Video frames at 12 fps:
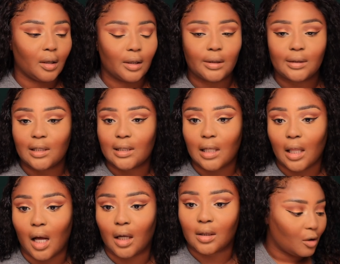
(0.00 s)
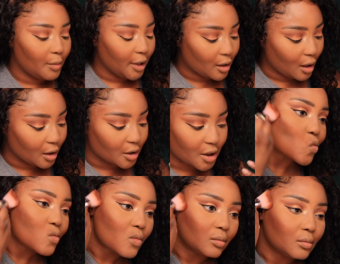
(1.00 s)
It's just a lot. Oh my gosh,
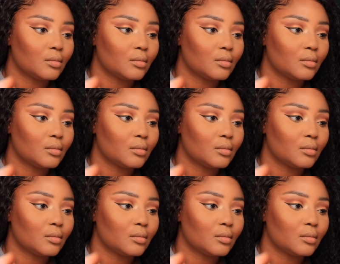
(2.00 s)
I didn't even